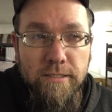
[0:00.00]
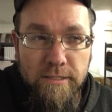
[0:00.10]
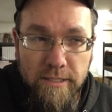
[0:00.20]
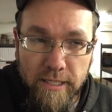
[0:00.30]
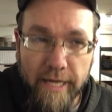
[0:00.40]

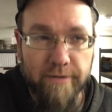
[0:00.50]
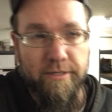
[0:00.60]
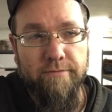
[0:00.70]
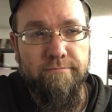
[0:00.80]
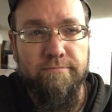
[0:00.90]
Uh, I don't
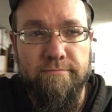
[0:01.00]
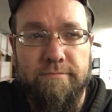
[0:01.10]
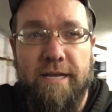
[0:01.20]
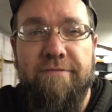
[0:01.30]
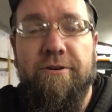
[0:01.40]
know.
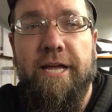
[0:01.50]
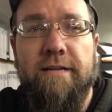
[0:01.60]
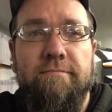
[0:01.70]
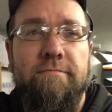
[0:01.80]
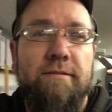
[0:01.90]
I forget.
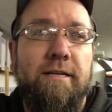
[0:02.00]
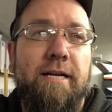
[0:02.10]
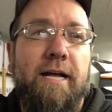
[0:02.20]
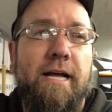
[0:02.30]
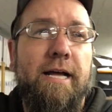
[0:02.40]

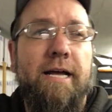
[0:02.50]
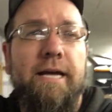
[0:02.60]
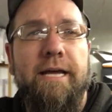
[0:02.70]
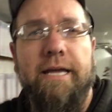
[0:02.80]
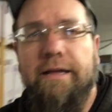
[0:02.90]

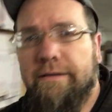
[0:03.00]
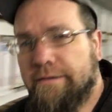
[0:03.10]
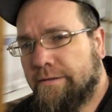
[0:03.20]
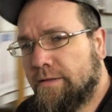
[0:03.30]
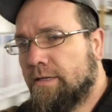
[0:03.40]
I
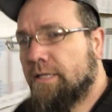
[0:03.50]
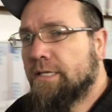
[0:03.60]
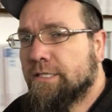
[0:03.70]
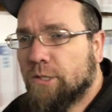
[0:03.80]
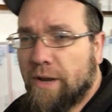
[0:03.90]

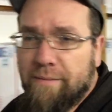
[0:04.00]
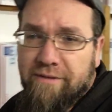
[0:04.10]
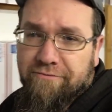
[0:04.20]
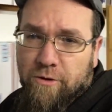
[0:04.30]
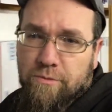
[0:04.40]
don't have my
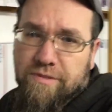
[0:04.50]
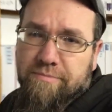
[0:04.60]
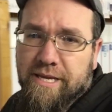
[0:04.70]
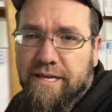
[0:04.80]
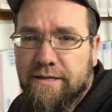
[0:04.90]
phone with
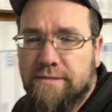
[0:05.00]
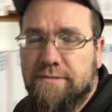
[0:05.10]
me,